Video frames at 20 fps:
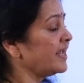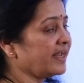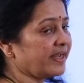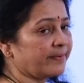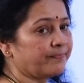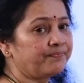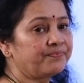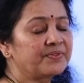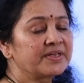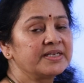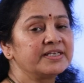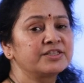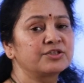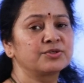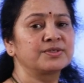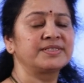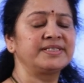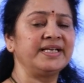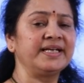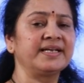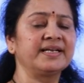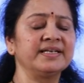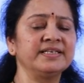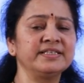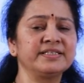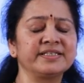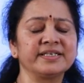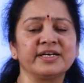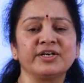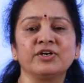A. So
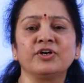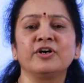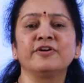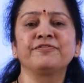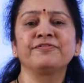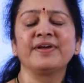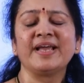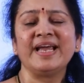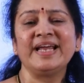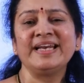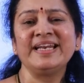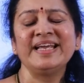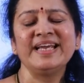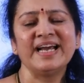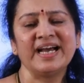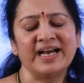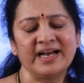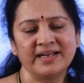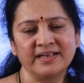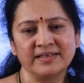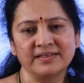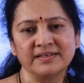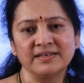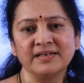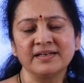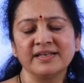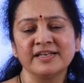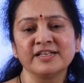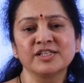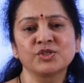secant of any angle
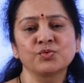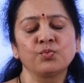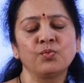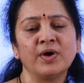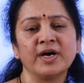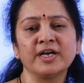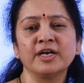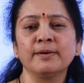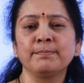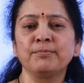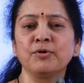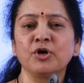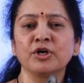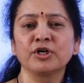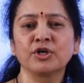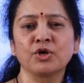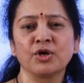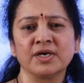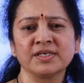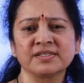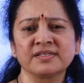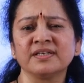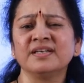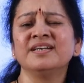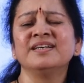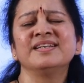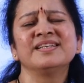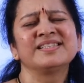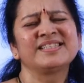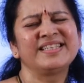is 1 upon cos.
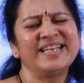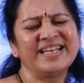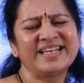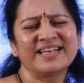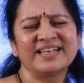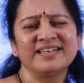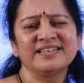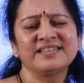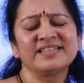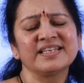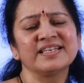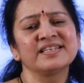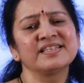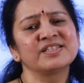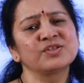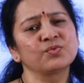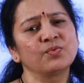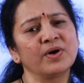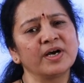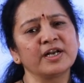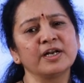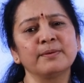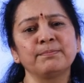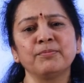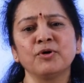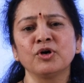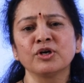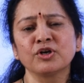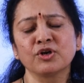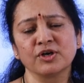Secant is 1
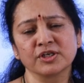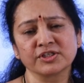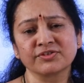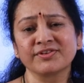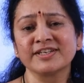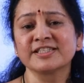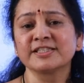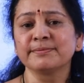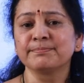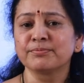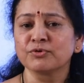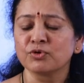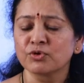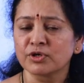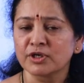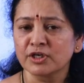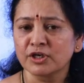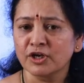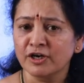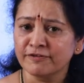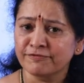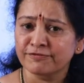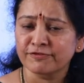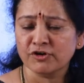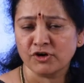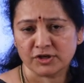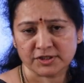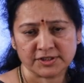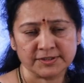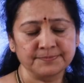upon cos, reciprocal of
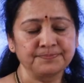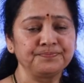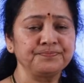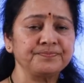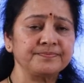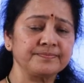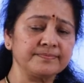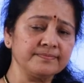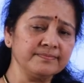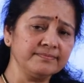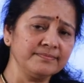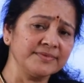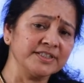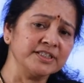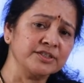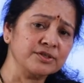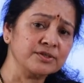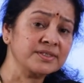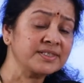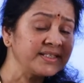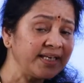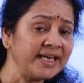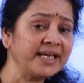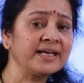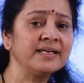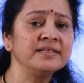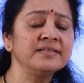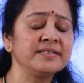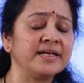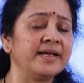cos. So
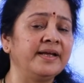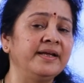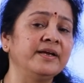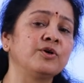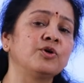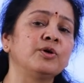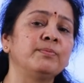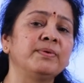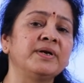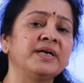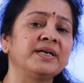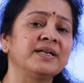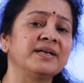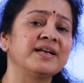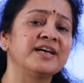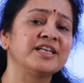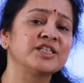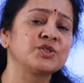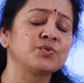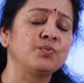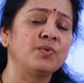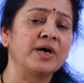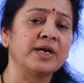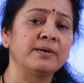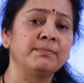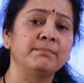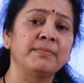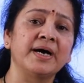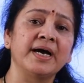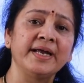secant A could be written as
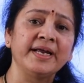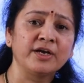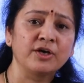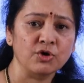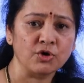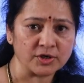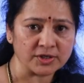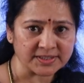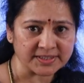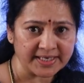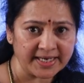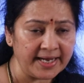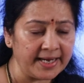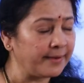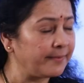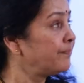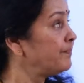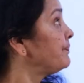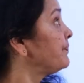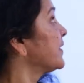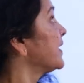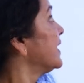1 by cos A.